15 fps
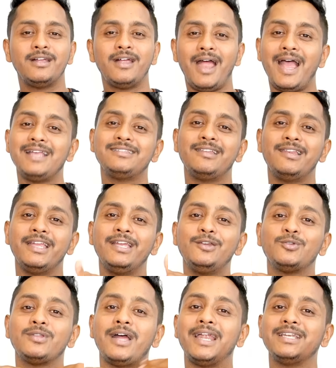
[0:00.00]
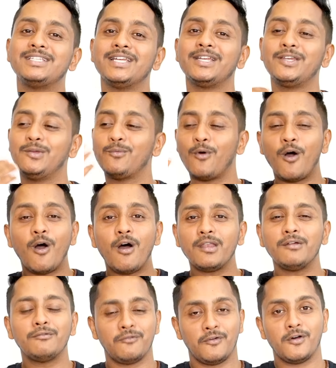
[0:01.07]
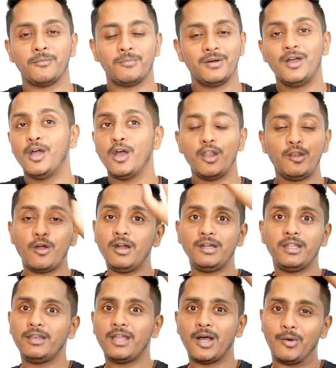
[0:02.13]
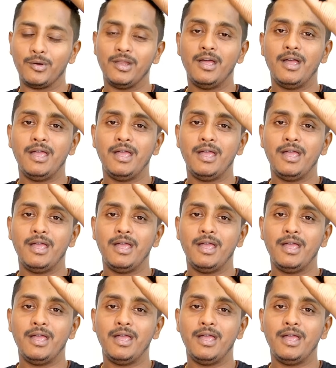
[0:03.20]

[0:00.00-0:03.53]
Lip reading: has a link to the adjective or a verb, not a noun.